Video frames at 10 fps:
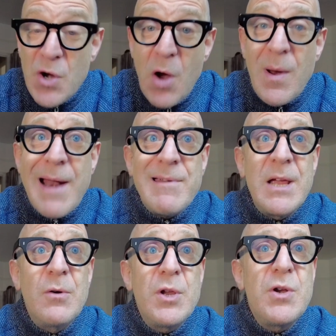know Harry
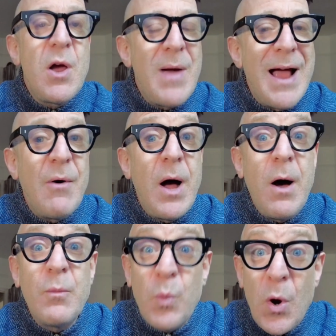Hill, you know how
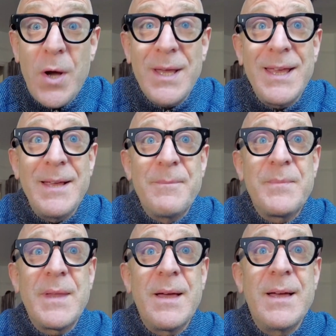hard-working
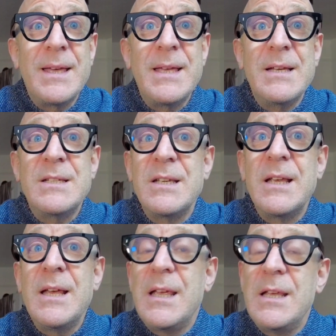he is.
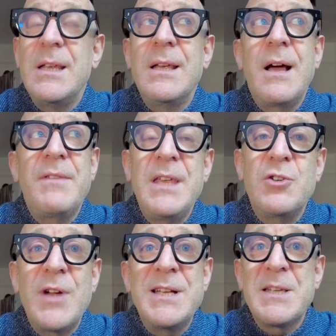I think he
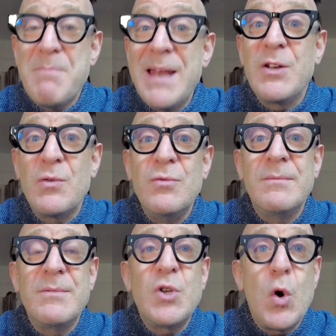trained as a medical
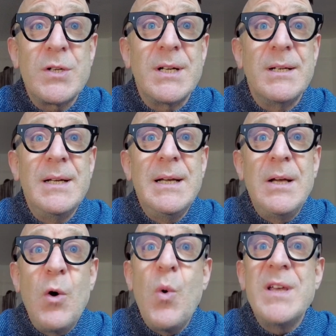doctor,
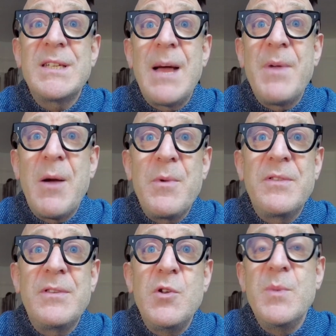always coming up
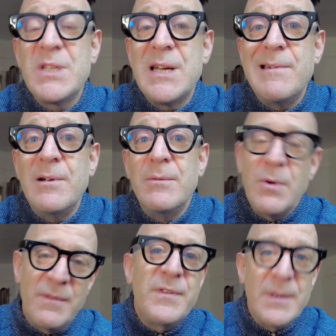with new material,
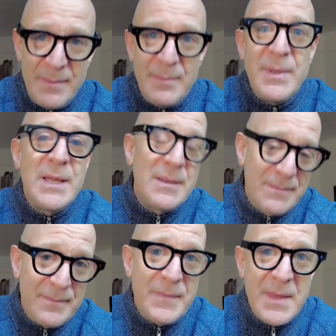not for being
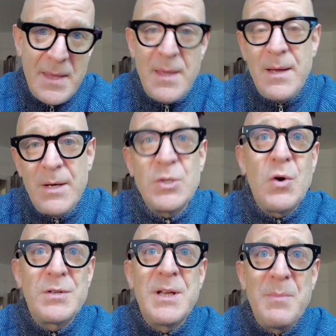a
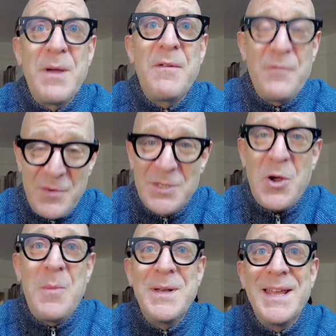doctor, but for his
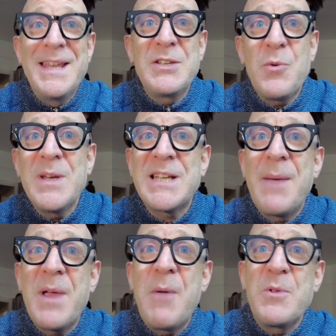comedy. He's always
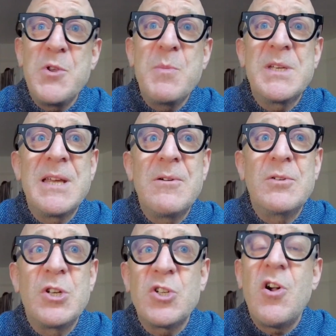coming up with new material
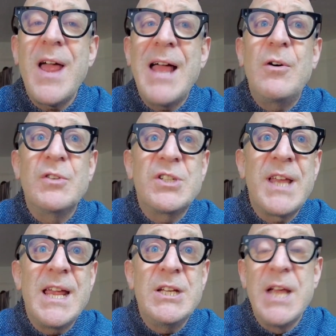to try out on
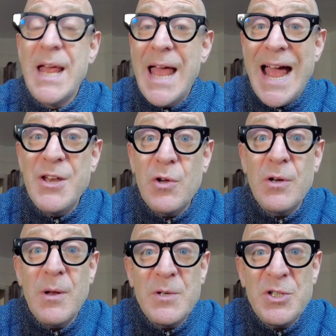stage, and you
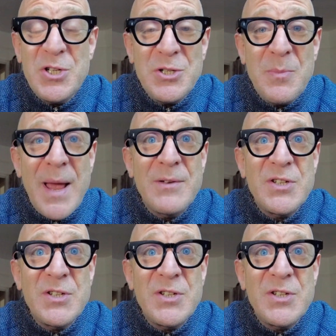can just about